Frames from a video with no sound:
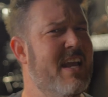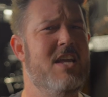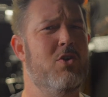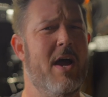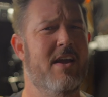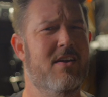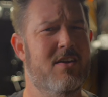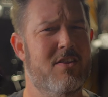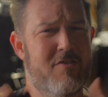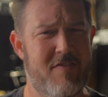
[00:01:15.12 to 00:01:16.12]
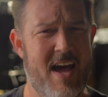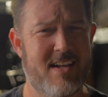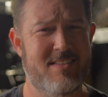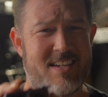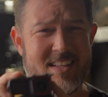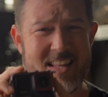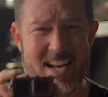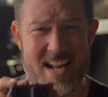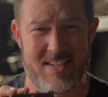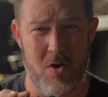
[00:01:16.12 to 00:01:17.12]
Either way, the fact that
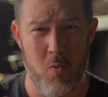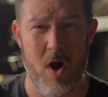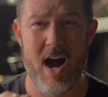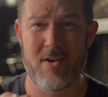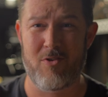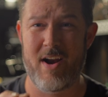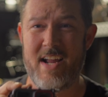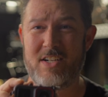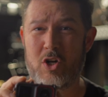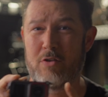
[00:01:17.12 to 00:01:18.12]
it has a wide range